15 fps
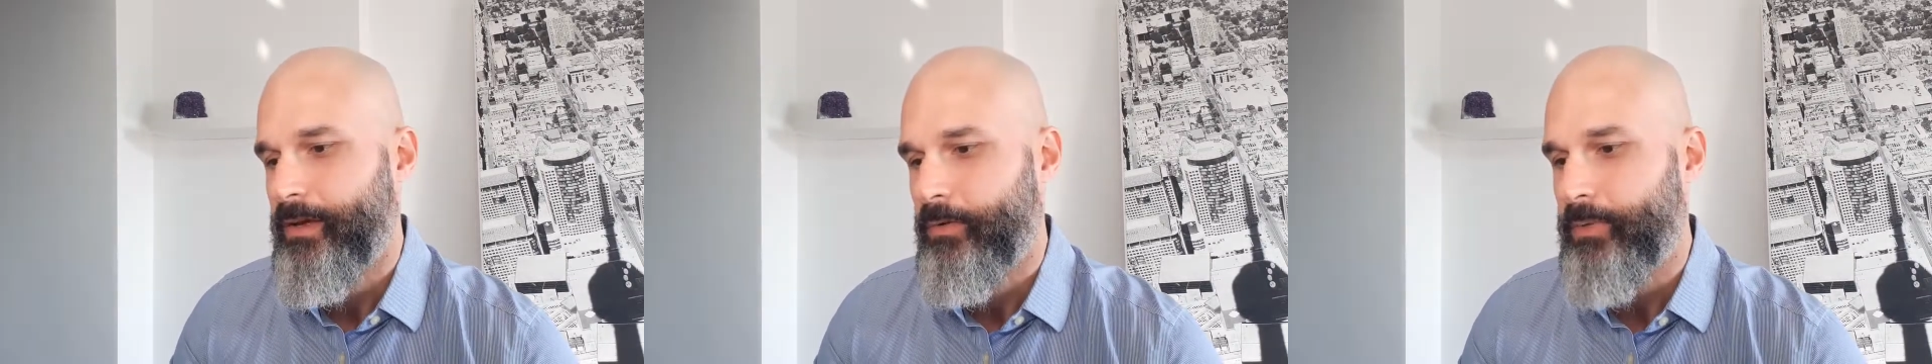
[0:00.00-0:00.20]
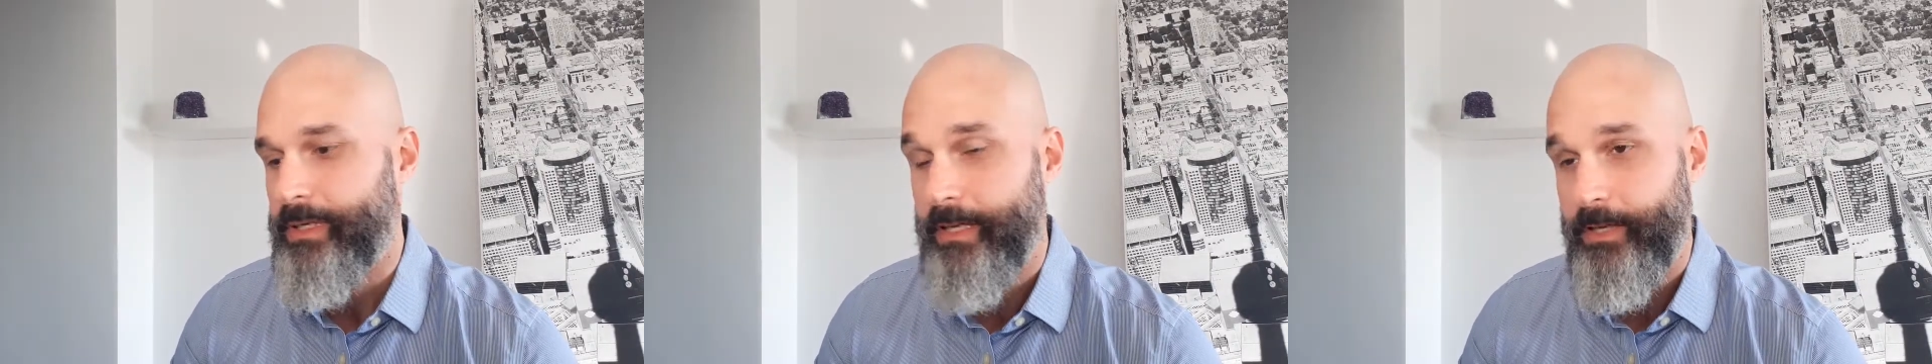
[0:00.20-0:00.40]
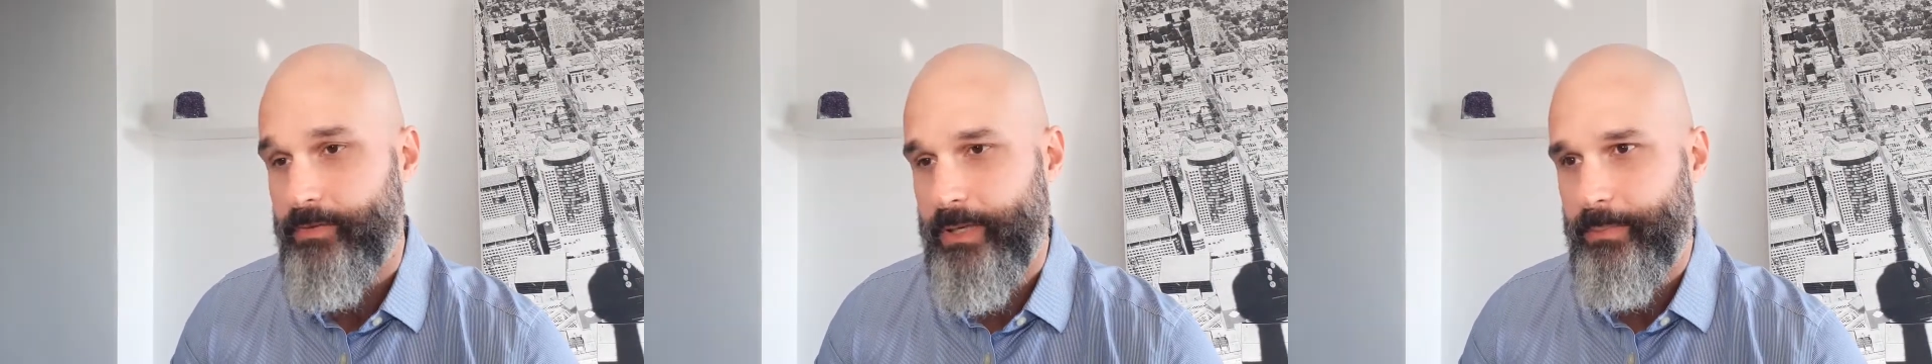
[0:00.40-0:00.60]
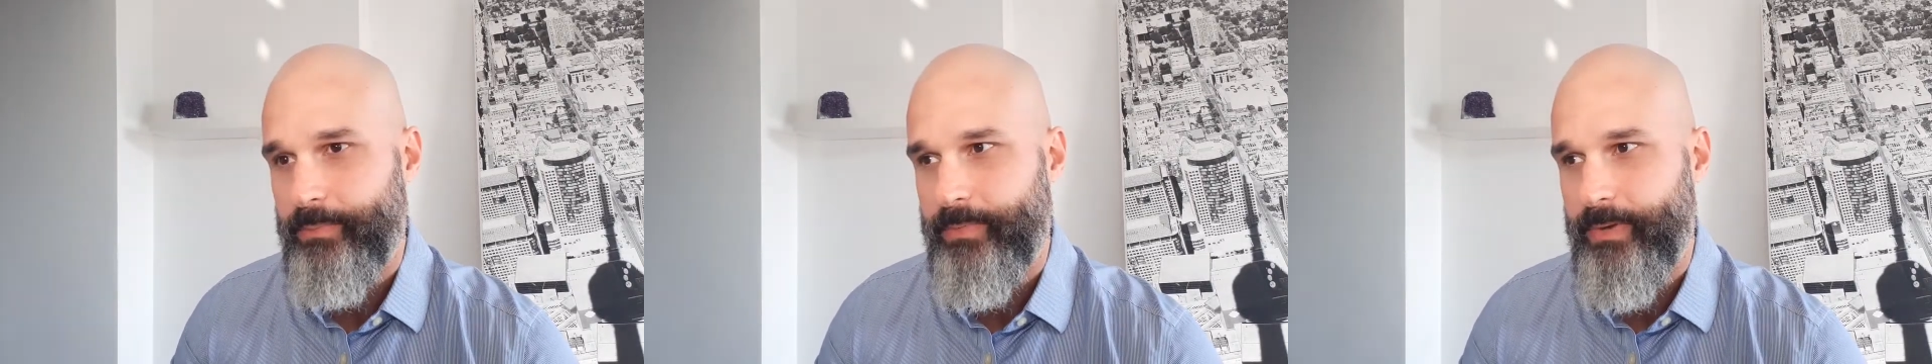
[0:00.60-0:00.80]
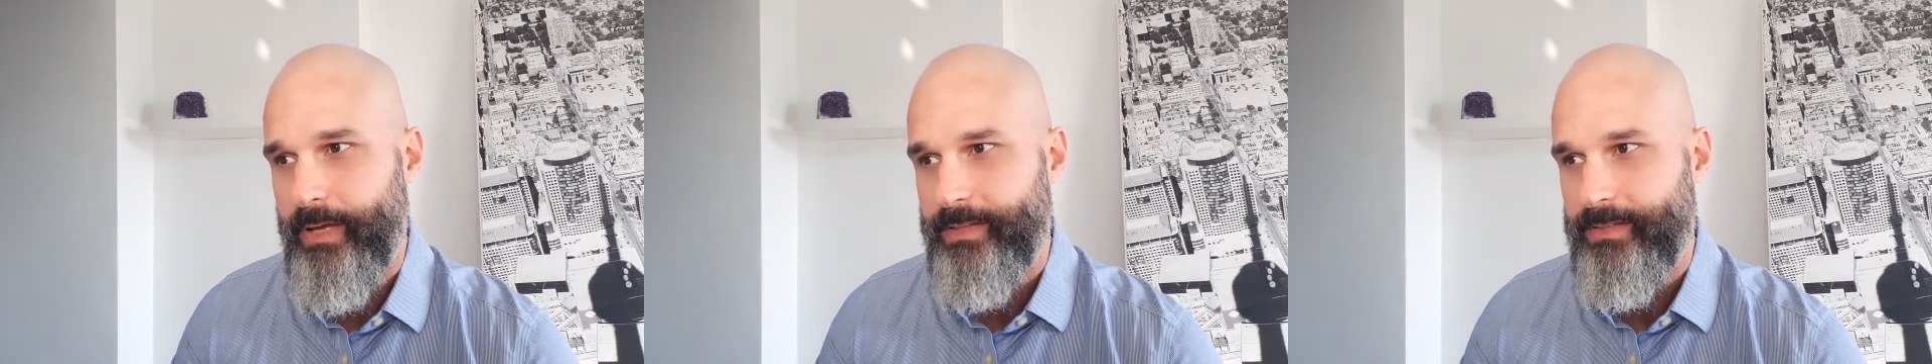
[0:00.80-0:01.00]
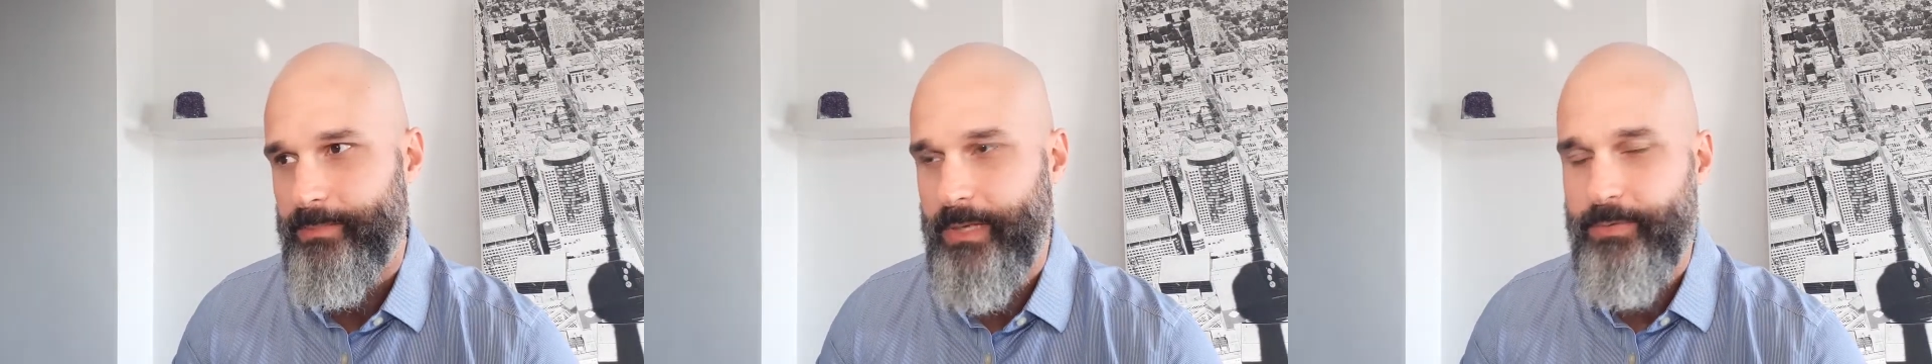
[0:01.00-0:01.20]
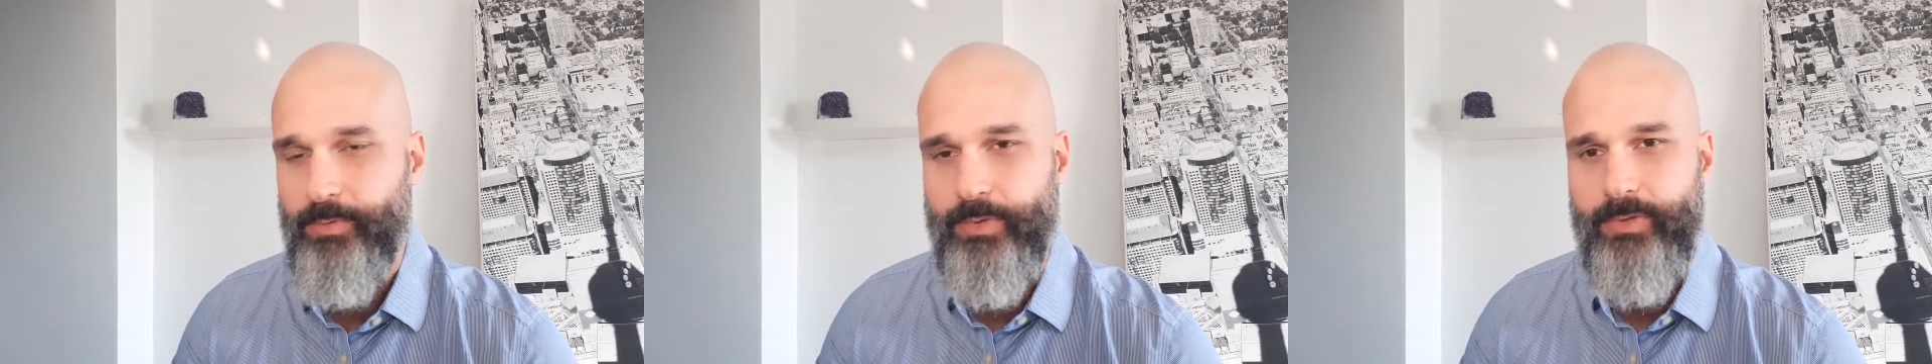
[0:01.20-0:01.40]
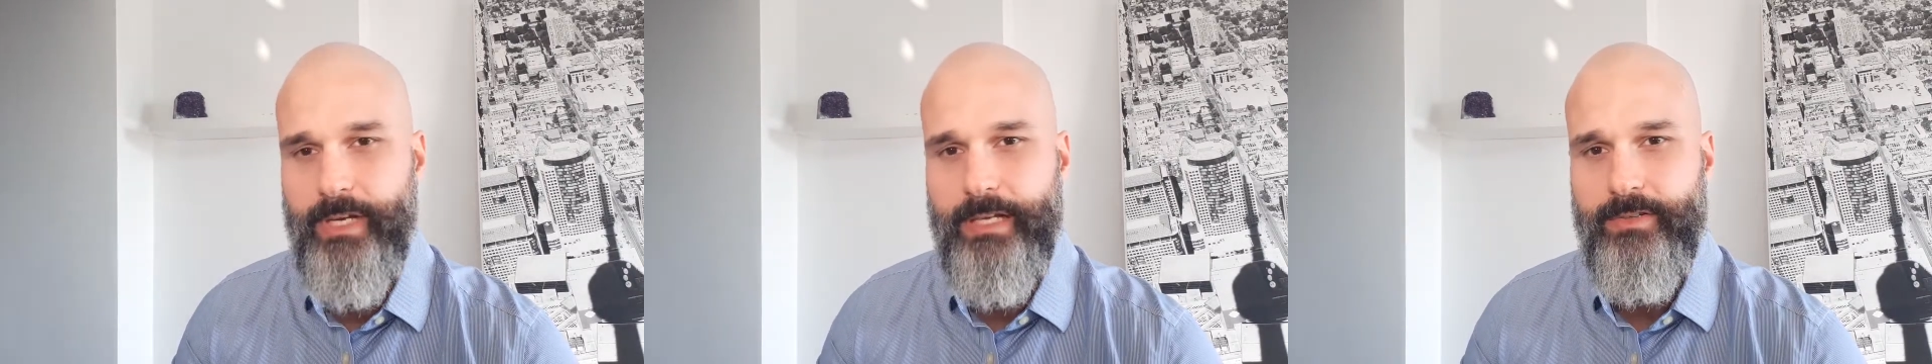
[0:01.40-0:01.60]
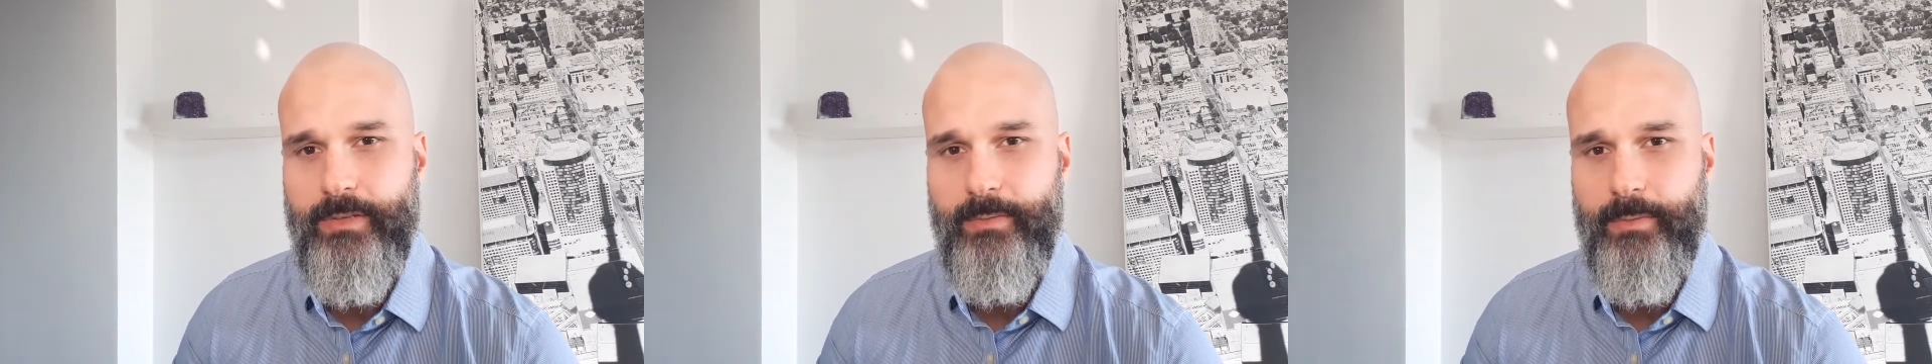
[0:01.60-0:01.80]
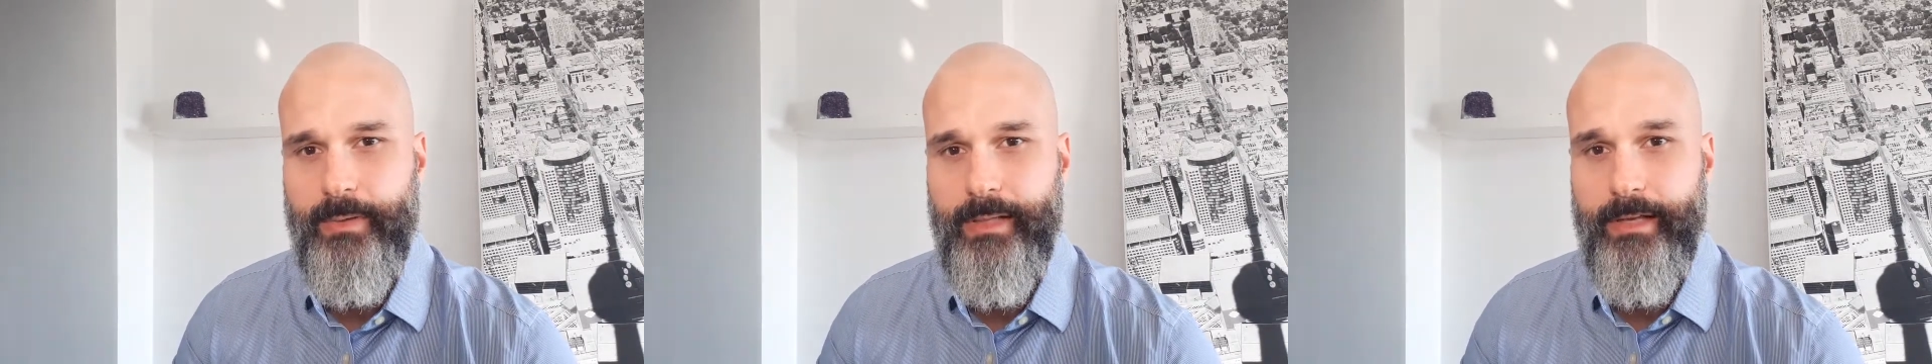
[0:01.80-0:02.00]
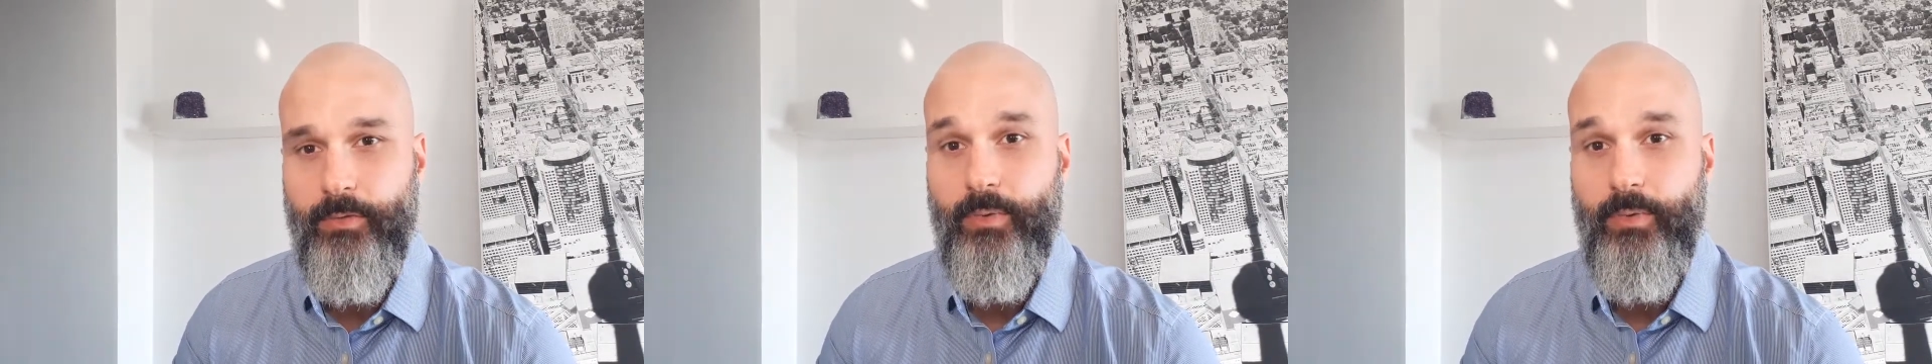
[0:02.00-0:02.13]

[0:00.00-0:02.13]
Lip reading: We daydream. And sometimes we daydream about